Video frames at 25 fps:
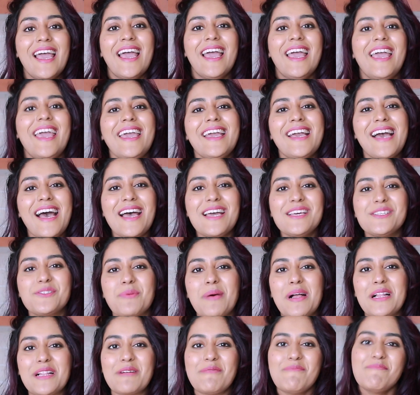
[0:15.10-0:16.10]
Hey guys,
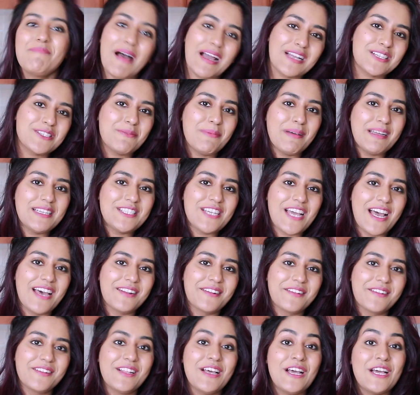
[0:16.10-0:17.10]
welcome back to my
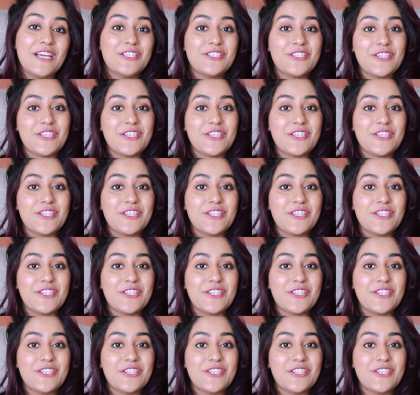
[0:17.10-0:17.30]
channel.